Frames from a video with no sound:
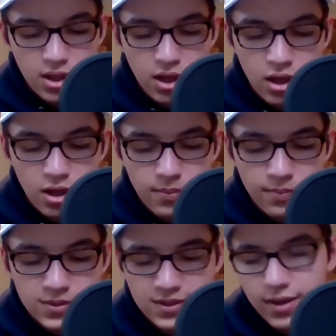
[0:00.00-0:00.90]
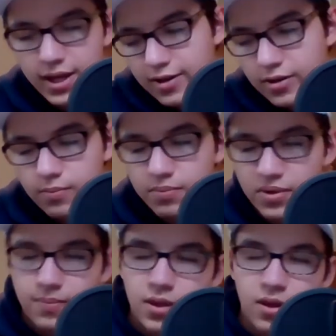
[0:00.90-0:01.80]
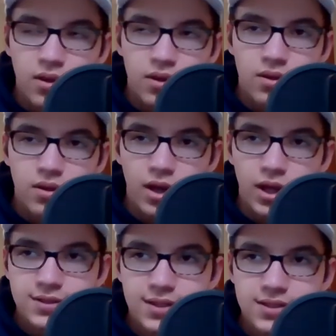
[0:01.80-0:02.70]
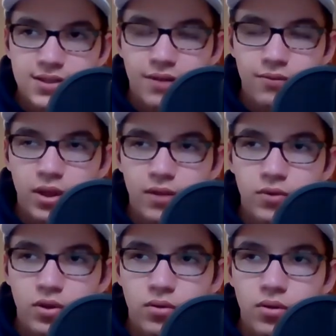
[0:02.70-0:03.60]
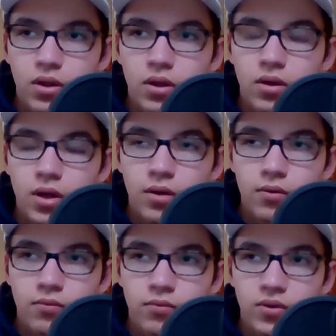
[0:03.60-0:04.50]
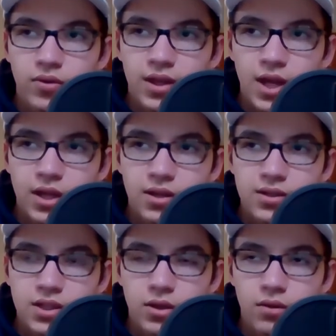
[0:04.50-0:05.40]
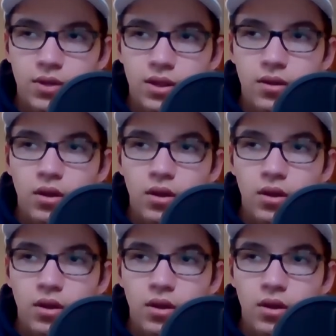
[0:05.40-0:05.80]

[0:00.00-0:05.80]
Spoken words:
So I don't know, but I guess that's not really a real thing I can disagree with.